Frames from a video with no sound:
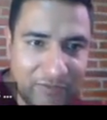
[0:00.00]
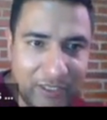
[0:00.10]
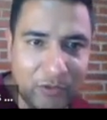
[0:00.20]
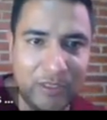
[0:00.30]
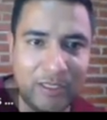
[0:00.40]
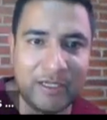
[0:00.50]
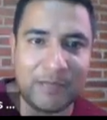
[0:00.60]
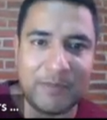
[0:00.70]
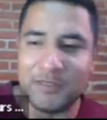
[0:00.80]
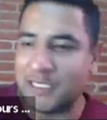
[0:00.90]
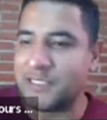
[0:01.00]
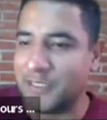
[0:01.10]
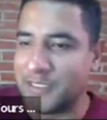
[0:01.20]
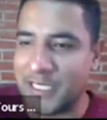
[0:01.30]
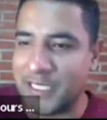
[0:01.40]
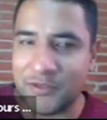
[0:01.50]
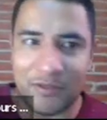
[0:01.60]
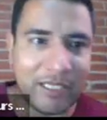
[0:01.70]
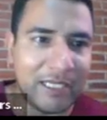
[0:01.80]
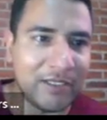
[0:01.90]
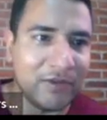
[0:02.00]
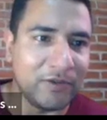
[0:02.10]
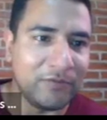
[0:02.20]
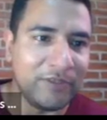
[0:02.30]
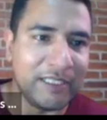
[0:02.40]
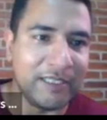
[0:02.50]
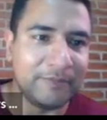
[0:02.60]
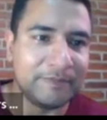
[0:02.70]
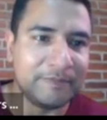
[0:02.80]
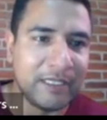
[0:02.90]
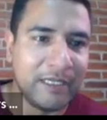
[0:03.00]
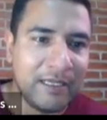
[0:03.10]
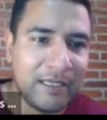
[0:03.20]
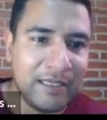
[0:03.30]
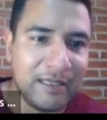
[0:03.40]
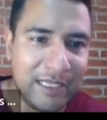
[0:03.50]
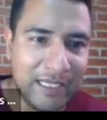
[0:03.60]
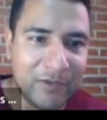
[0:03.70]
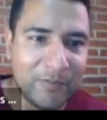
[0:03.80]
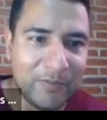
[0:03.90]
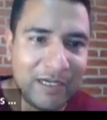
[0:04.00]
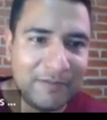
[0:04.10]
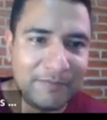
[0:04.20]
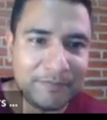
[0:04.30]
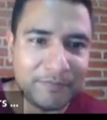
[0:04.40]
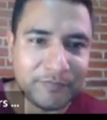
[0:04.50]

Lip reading: Very cool learning about that civilization. Thank you, Vicky. Thank you, Mar.